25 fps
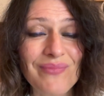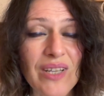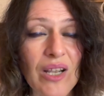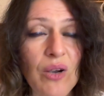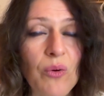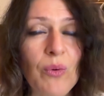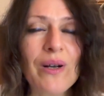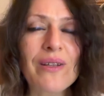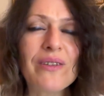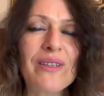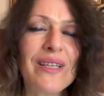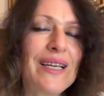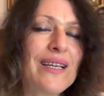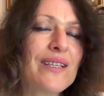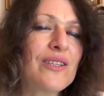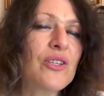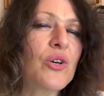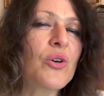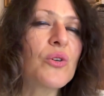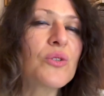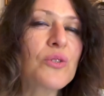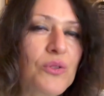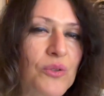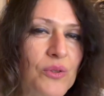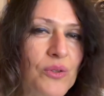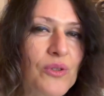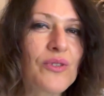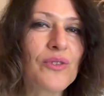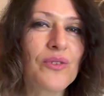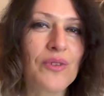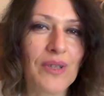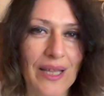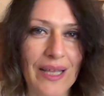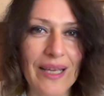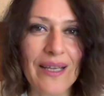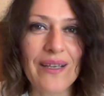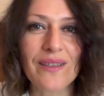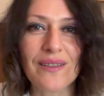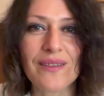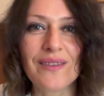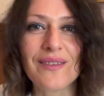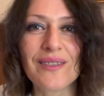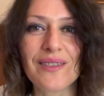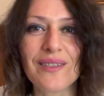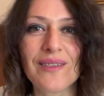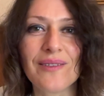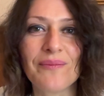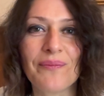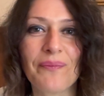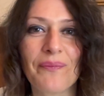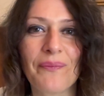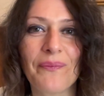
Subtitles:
Well, they're not good things.